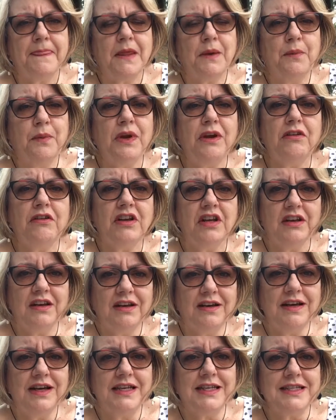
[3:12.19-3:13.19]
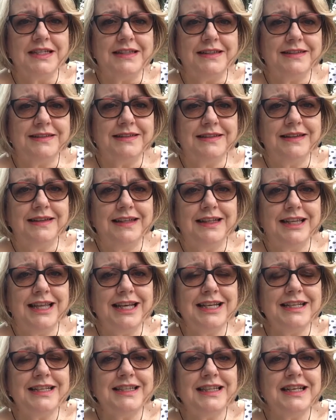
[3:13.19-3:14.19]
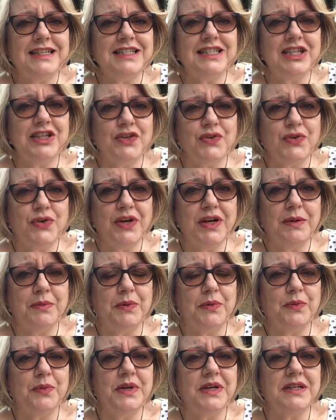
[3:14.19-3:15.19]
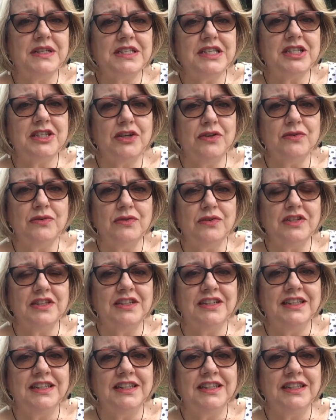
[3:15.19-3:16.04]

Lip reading: we're a light, and that's incredible. We're salt.